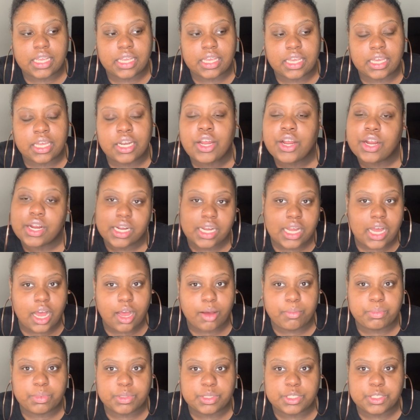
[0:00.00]
in her
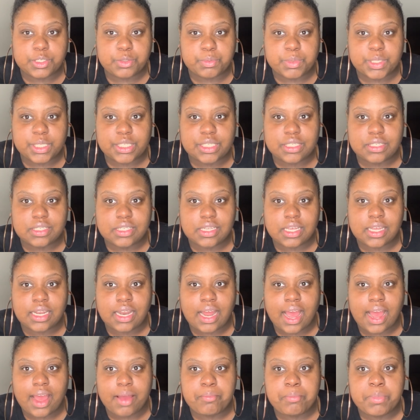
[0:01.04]
accomplishments and
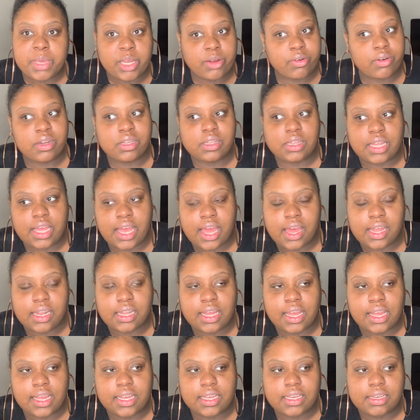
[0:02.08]
I mirrored that
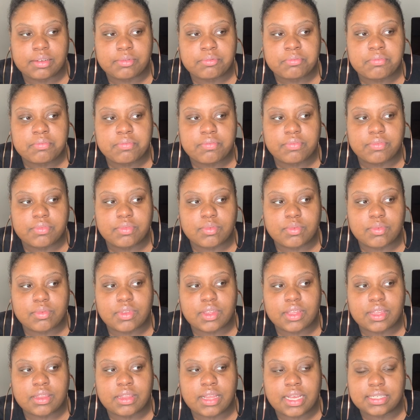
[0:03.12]
like
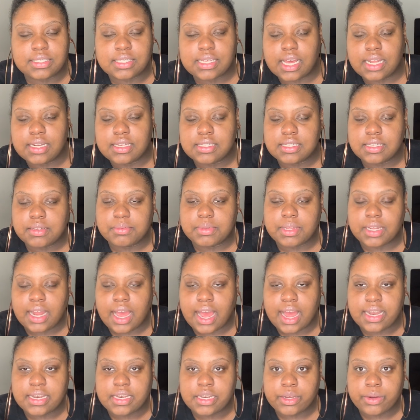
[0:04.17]
that's kind of something
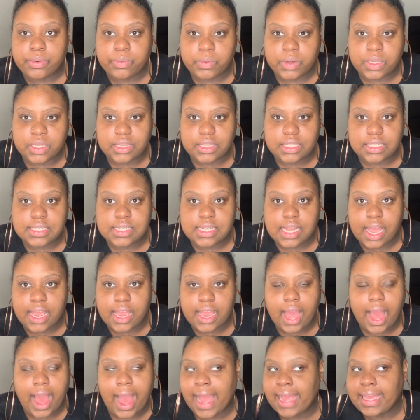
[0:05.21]
I deal with is
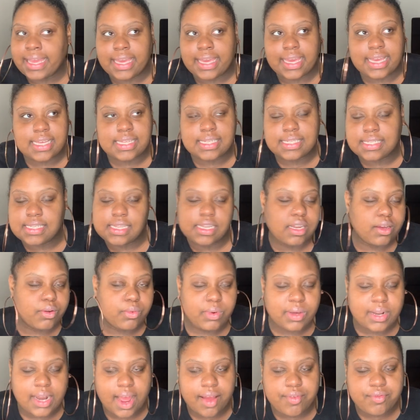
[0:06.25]
like I can't sit in
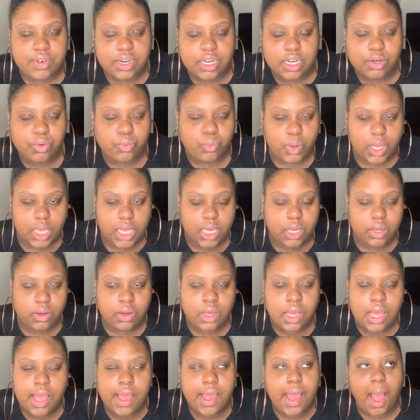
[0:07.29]
what I've done well.
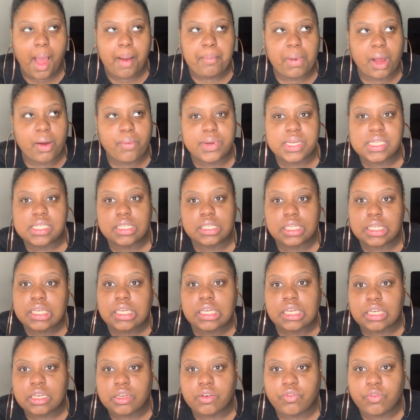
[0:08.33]
I'm always
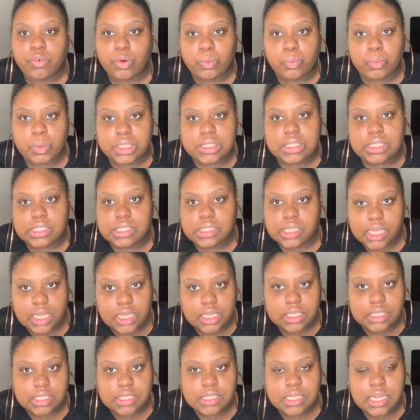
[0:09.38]
looking for what's
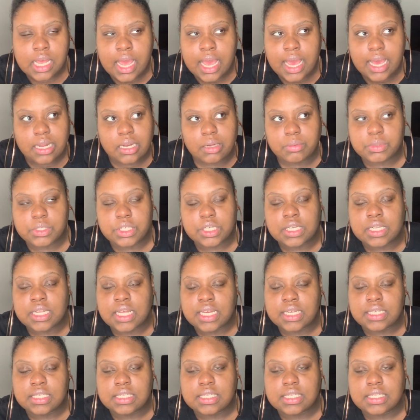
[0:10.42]
next. And I'm sure
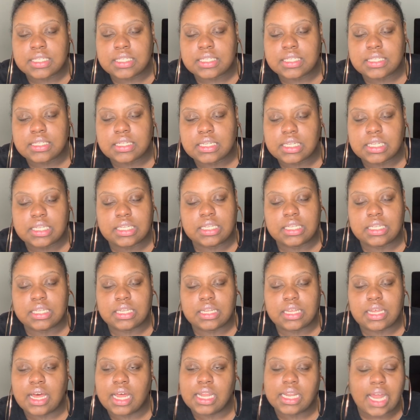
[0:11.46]
that's
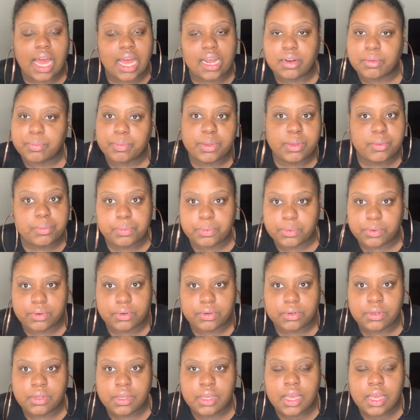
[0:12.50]
a lot of people.